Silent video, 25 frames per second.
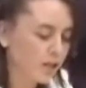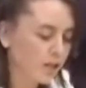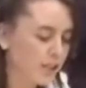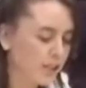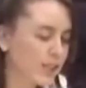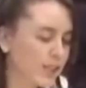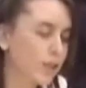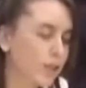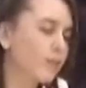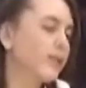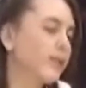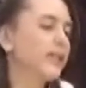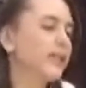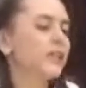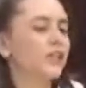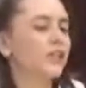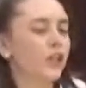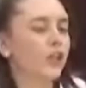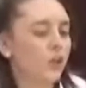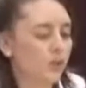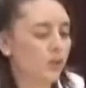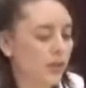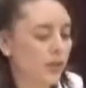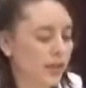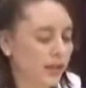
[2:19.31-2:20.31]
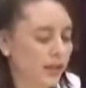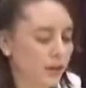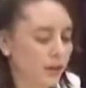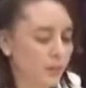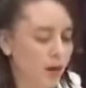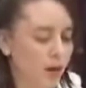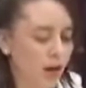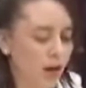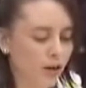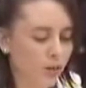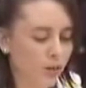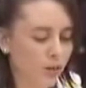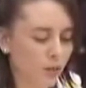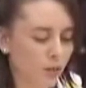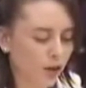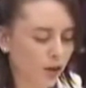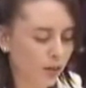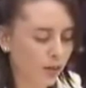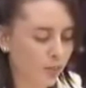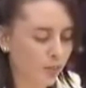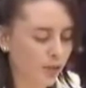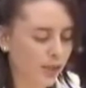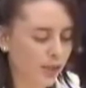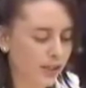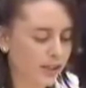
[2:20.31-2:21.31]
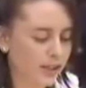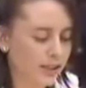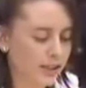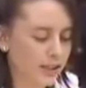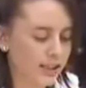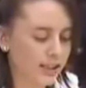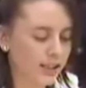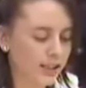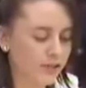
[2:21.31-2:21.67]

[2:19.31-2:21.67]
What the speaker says: These companies know that in a modern marketplace,